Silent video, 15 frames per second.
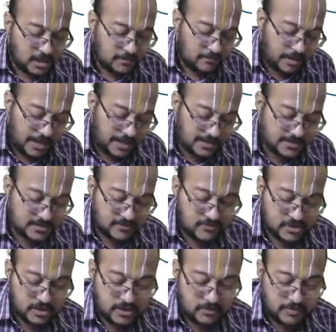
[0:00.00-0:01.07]
Balance,
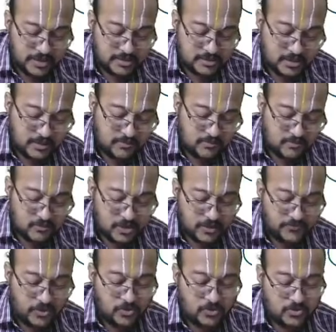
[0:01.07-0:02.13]
everything remains same. They
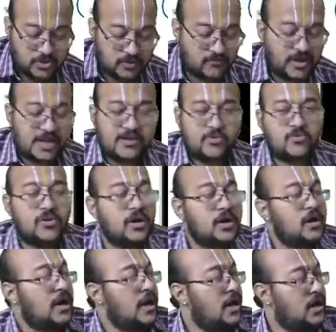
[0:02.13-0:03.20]
found out the value.
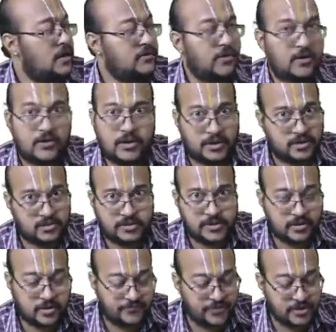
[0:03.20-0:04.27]
Are you all
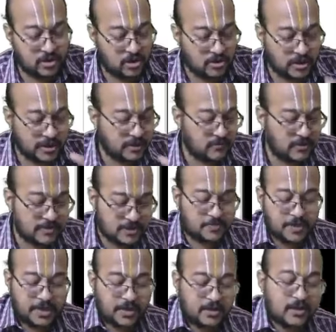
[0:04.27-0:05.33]
understanding different alternative I am
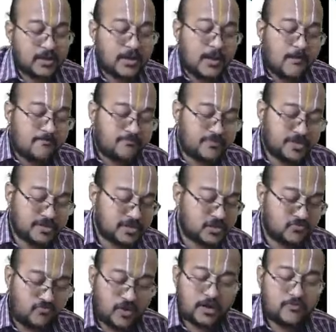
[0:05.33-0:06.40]
explaining? This is
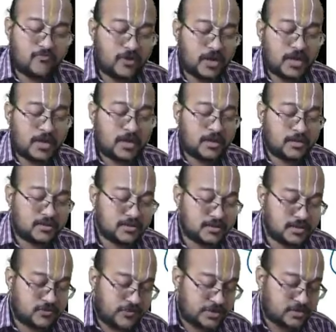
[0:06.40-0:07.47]
one way. This
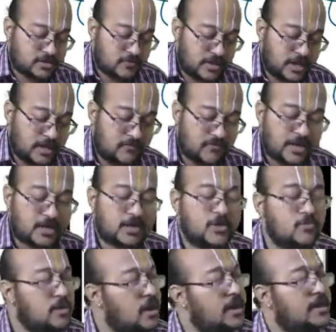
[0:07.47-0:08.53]
is first way where
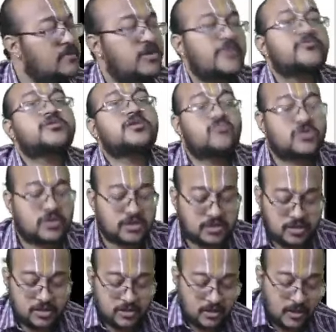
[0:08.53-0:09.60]
cumulatively everything was considered.